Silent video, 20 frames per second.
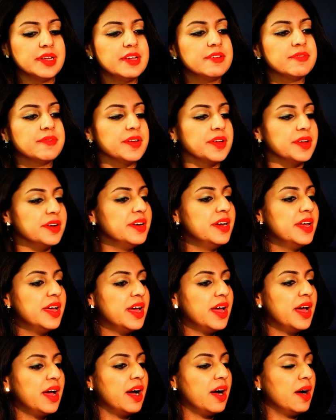even,
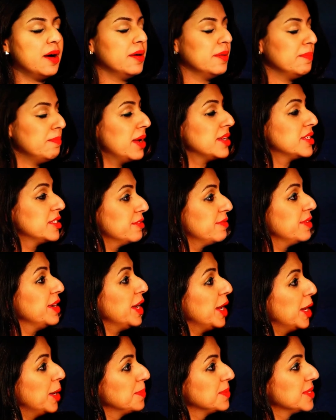massively
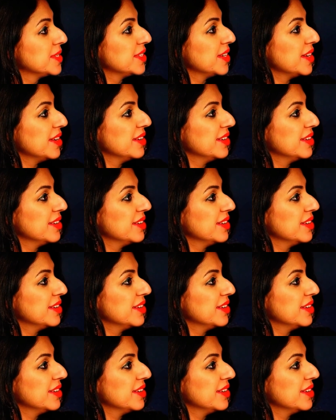helps there.